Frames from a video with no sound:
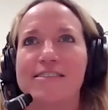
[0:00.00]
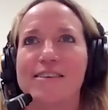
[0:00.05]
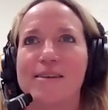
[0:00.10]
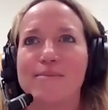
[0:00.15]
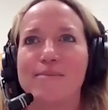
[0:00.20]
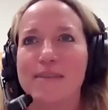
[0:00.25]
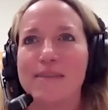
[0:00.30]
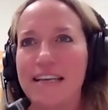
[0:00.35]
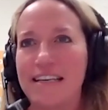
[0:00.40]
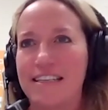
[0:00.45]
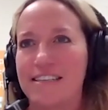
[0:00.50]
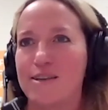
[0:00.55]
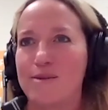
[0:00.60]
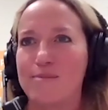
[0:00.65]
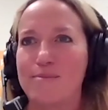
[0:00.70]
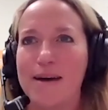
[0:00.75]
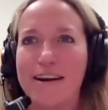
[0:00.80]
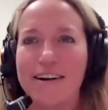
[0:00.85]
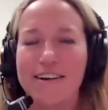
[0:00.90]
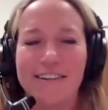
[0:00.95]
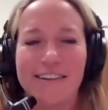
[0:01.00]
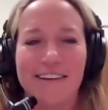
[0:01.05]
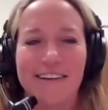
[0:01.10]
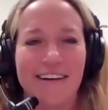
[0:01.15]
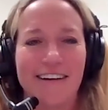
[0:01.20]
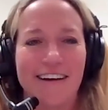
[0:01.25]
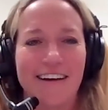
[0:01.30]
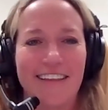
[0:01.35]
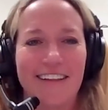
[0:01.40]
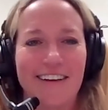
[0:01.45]
Some days are better than
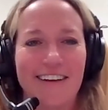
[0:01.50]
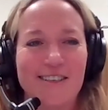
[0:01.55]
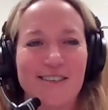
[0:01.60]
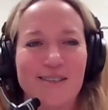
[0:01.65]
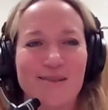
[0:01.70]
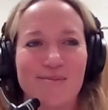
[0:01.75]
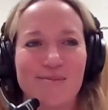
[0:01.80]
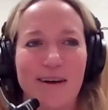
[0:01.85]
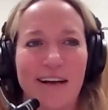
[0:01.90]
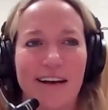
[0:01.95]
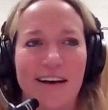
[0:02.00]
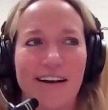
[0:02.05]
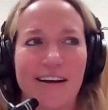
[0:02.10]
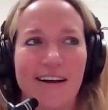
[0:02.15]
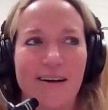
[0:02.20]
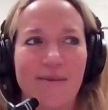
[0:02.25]
others, but